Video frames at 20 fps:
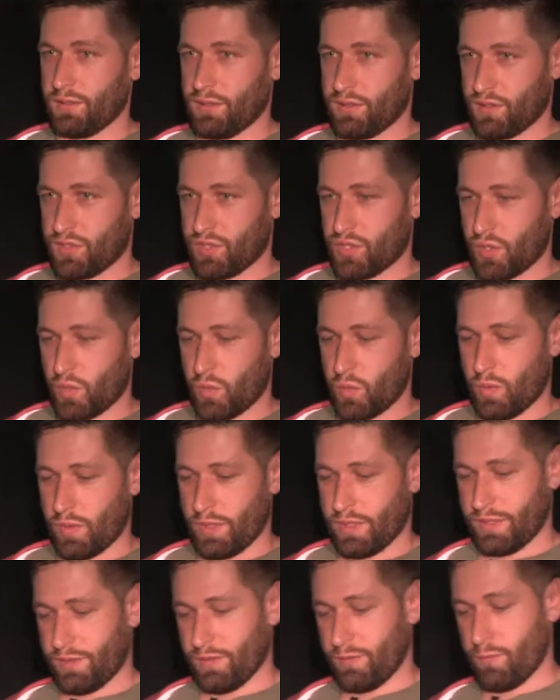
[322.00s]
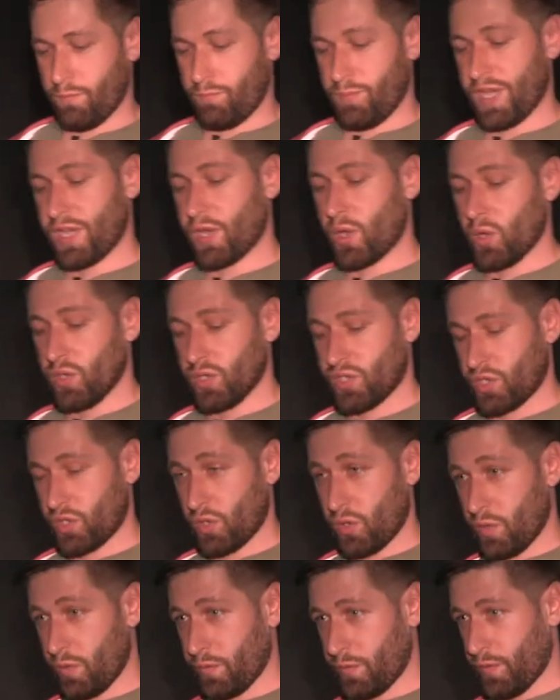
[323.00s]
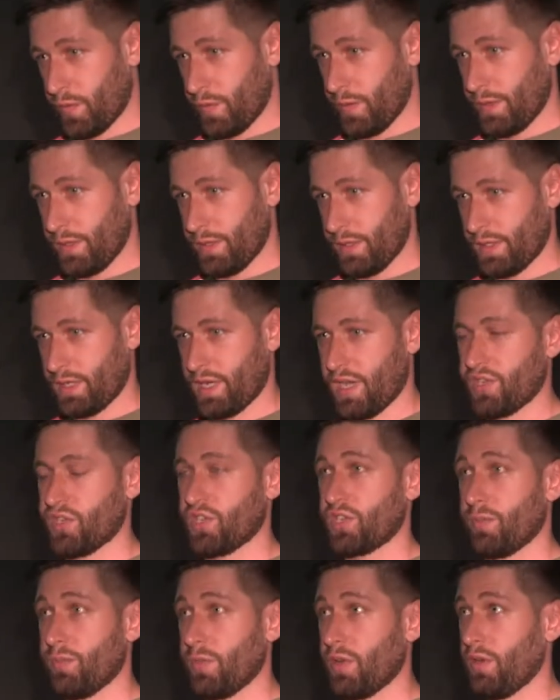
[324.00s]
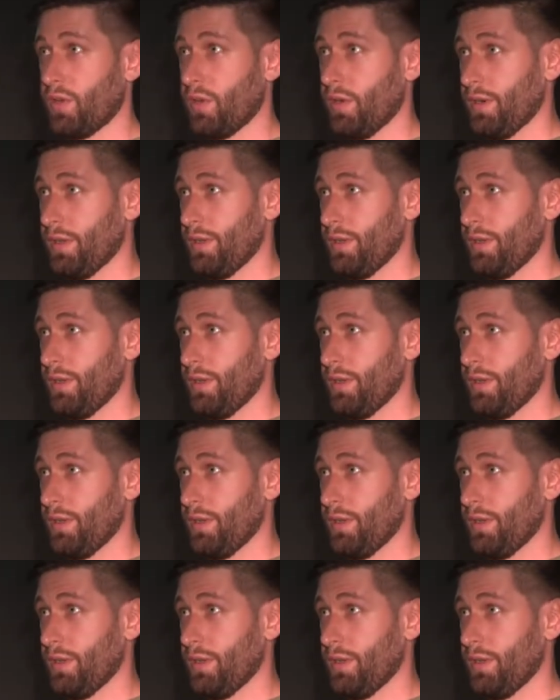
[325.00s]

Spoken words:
So because of customer